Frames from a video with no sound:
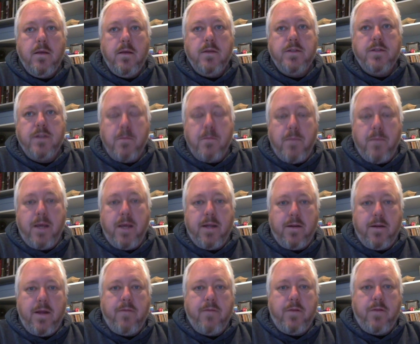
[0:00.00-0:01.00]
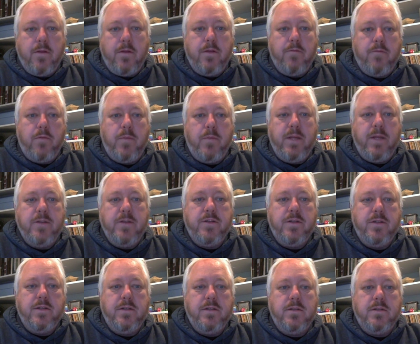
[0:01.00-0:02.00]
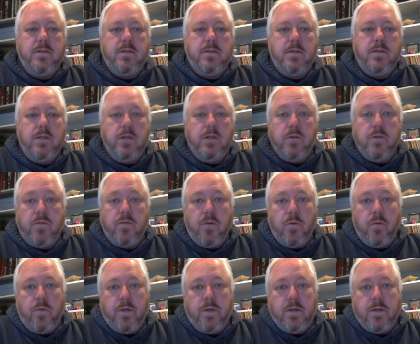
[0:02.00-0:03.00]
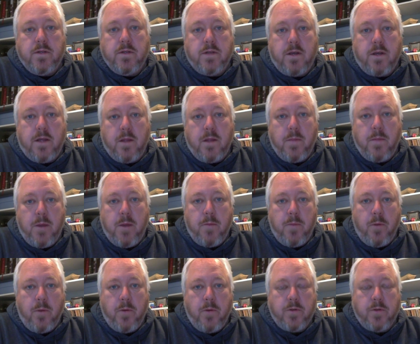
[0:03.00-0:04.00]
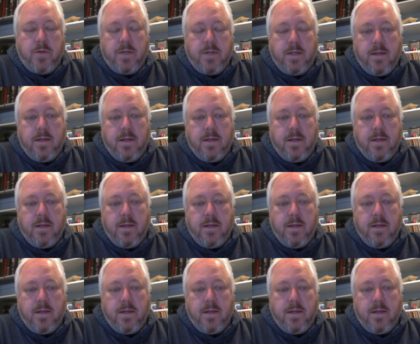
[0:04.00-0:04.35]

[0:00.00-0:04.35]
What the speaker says: some biographical information is useful when you're talking about poetry.